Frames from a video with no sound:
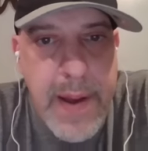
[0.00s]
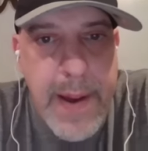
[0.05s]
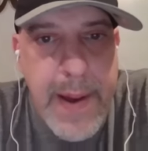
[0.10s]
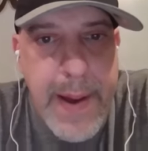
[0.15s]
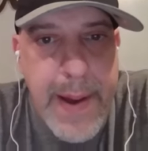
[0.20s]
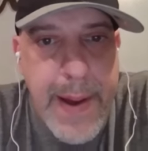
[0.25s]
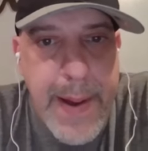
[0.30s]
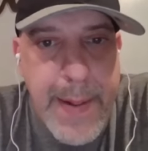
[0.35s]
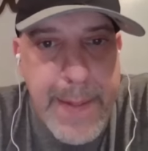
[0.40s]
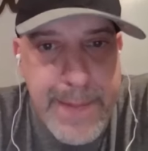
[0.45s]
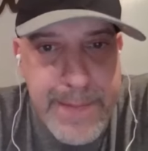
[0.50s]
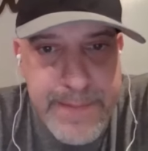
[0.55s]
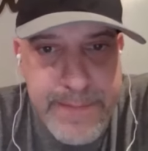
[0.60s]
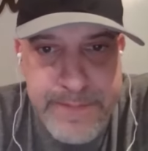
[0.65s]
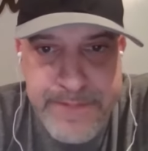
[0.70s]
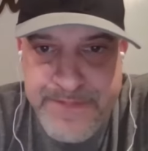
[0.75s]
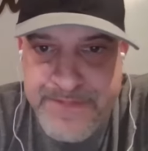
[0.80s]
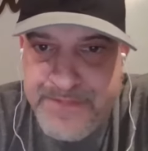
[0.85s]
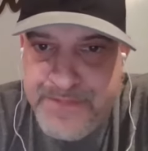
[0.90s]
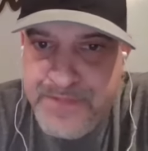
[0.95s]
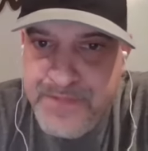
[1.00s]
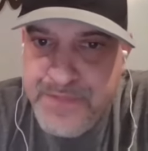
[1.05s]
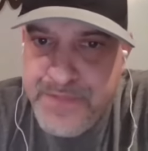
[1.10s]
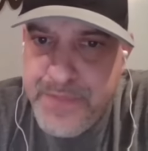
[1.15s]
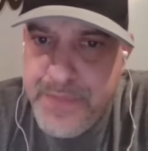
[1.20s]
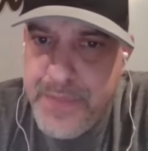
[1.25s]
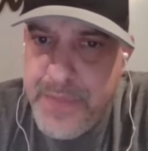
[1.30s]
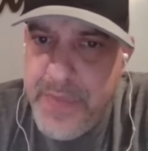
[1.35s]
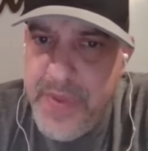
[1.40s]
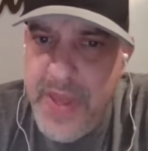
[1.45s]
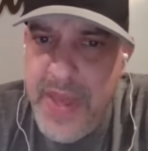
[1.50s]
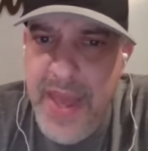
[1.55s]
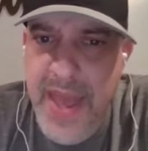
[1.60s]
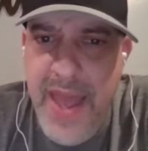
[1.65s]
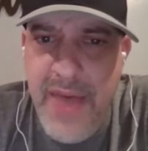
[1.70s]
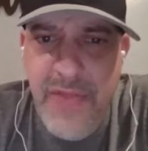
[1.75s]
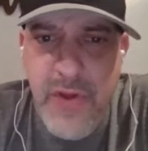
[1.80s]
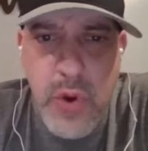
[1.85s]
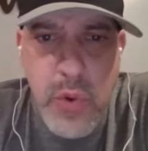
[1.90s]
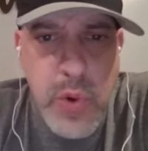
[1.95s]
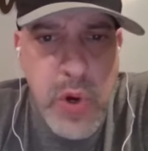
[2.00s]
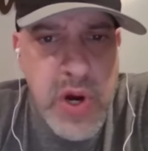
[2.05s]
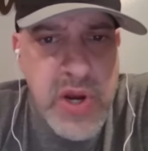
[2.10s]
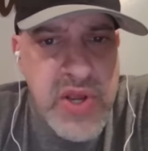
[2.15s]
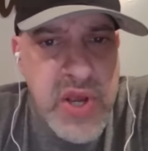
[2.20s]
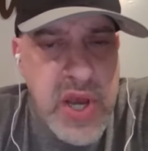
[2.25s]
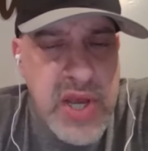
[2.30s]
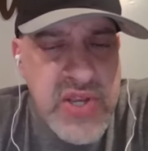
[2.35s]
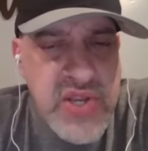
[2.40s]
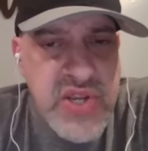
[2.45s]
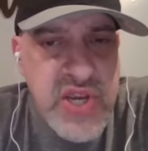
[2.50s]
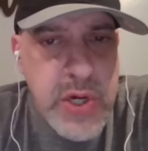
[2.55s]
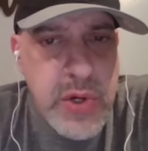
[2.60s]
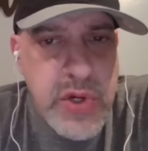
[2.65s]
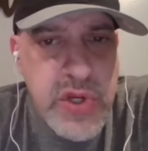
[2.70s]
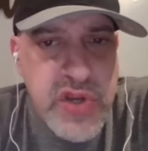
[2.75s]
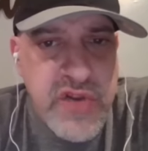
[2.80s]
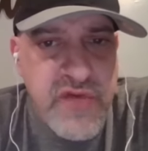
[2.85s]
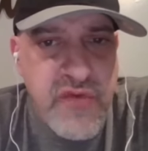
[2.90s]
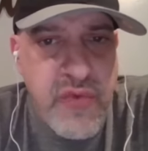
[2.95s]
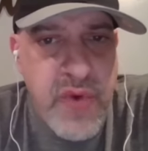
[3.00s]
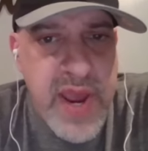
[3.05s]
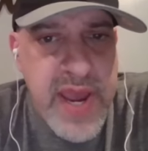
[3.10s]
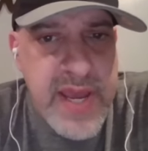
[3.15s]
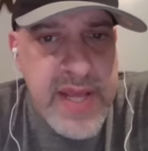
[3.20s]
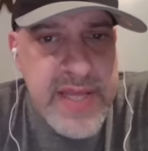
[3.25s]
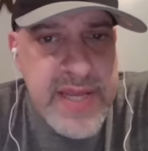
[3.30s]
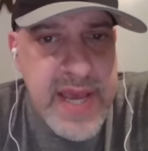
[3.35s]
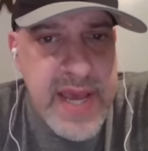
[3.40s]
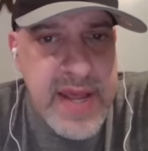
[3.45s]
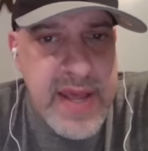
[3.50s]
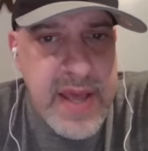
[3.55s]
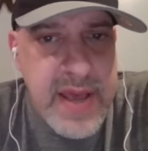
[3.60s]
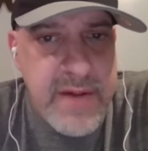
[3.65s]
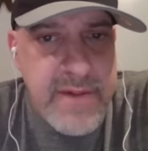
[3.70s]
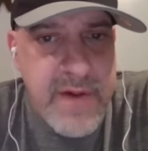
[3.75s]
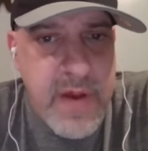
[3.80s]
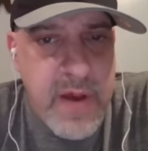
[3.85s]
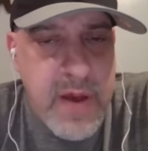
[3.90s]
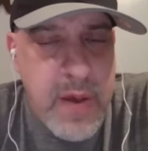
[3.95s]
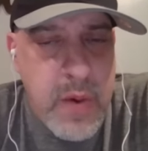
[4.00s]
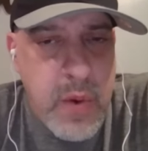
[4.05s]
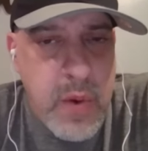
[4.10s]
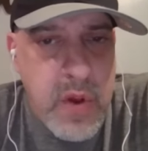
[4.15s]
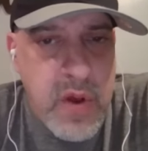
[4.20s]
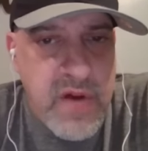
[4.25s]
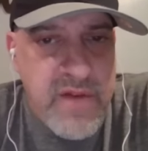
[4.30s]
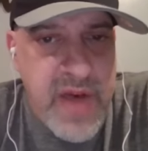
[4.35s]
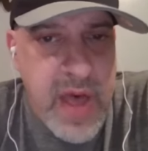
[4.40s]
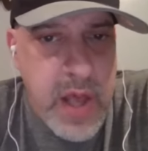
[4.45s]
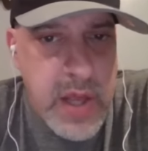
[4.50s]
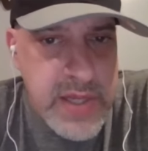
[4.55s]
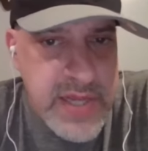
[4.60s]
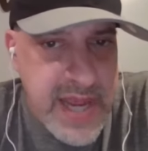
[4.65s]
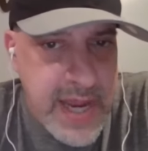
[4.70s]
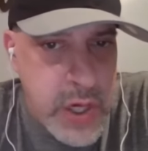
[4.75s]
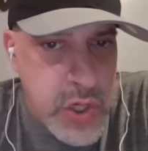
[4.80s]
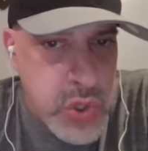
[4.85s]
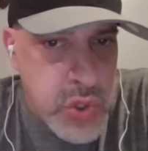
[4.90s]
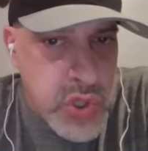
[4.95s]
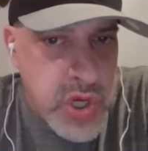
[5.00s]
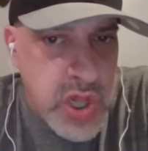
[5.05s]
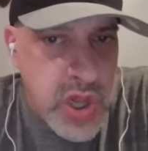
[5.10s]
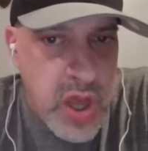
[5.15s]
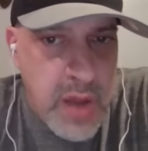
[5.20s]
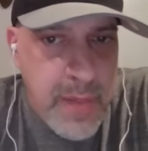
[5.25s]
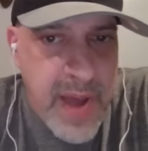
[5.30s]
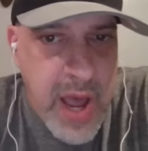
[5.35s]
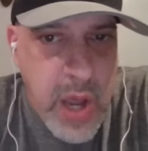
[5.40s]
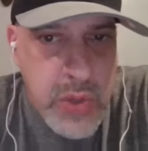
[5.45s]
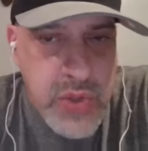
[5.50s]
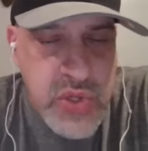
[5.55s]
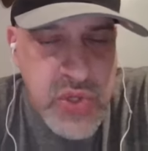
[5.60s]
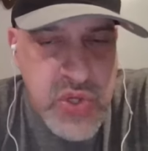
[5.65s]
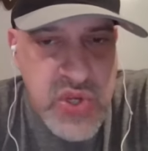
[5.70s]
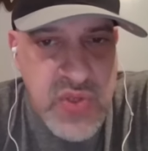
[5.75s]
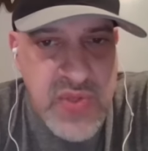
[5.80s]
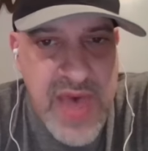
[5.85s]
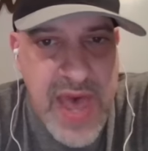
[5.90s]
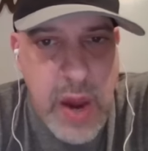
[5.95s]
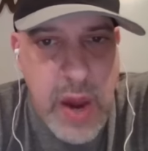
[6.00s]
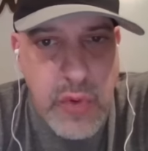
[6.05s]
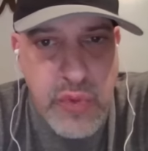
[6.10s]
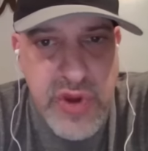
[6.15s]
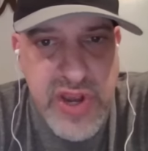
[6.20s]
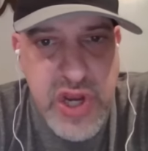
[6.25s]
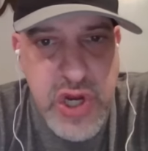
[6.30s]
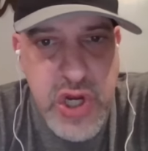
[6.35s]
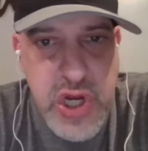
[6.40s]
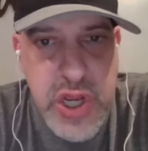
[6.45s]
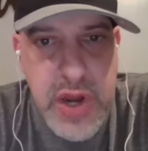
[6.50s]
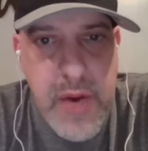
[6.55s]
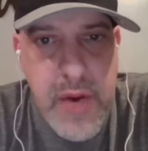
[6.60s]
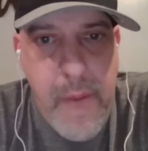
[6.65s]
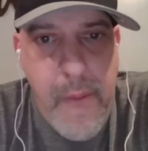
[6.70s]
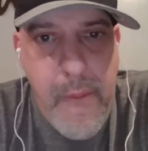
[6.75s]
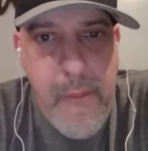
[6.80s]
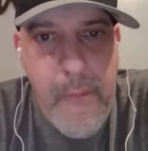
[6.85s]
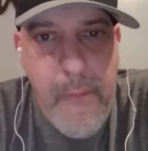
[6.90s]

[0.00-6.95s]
Um, and there were a series of raids at, uh, of Hell's Angels clubhouses in that region.